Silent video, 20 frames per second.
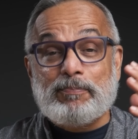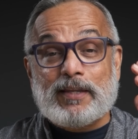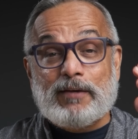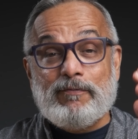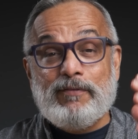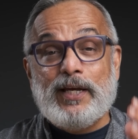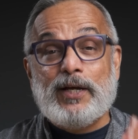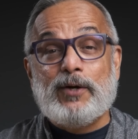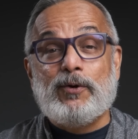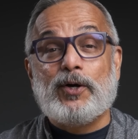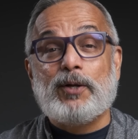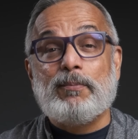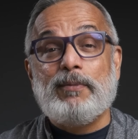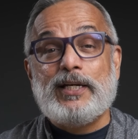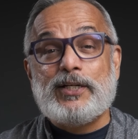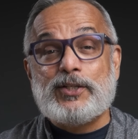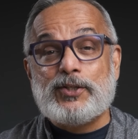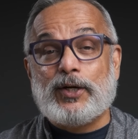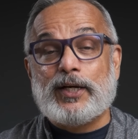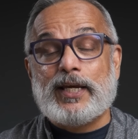we're going to be
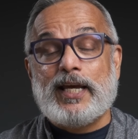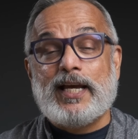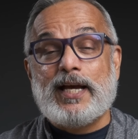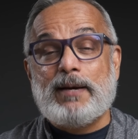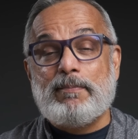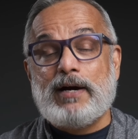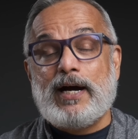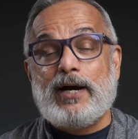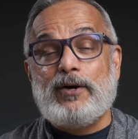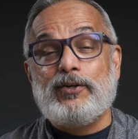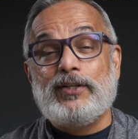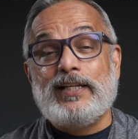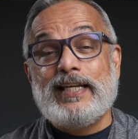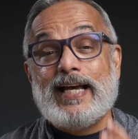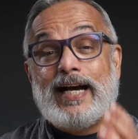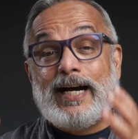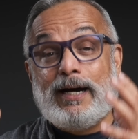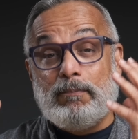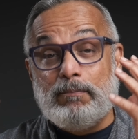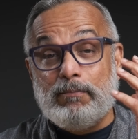talking about the
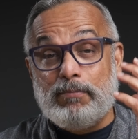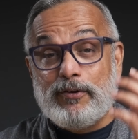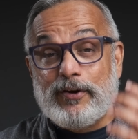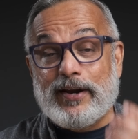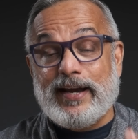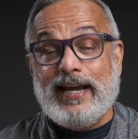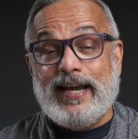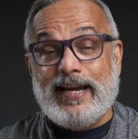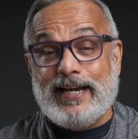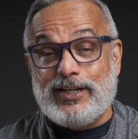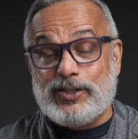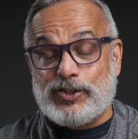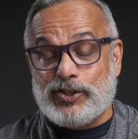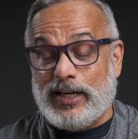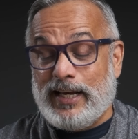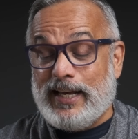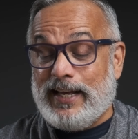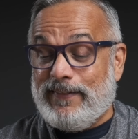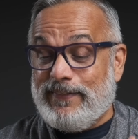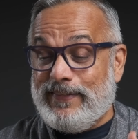upgrades
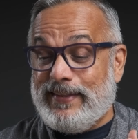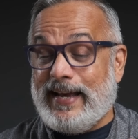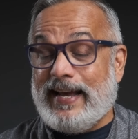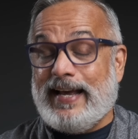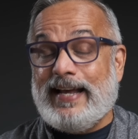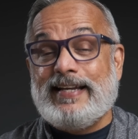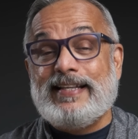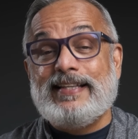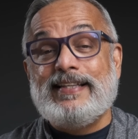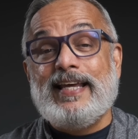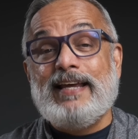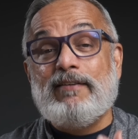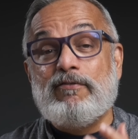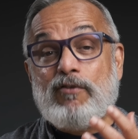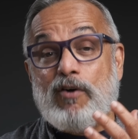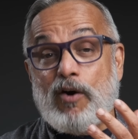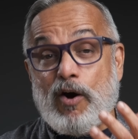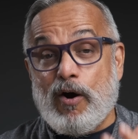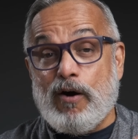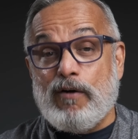that they've
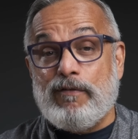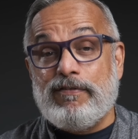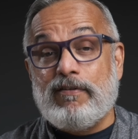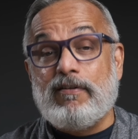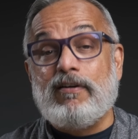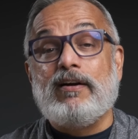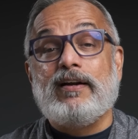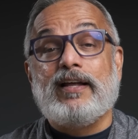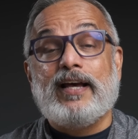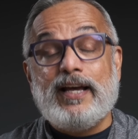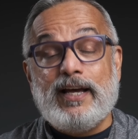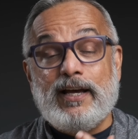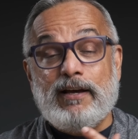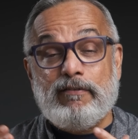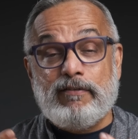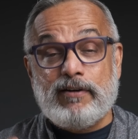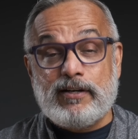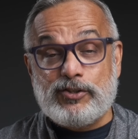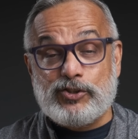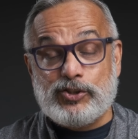offered
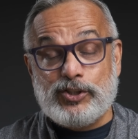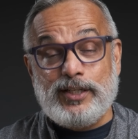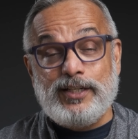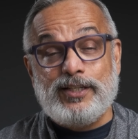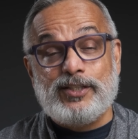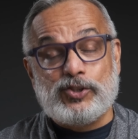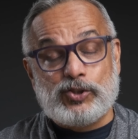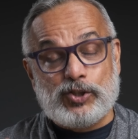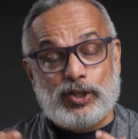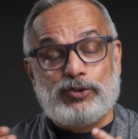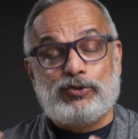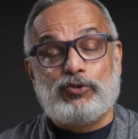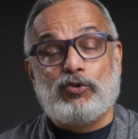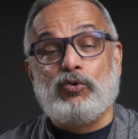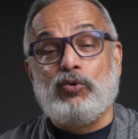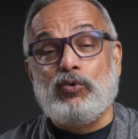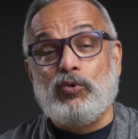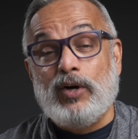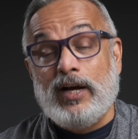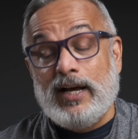ever since
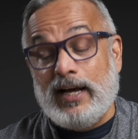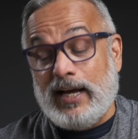through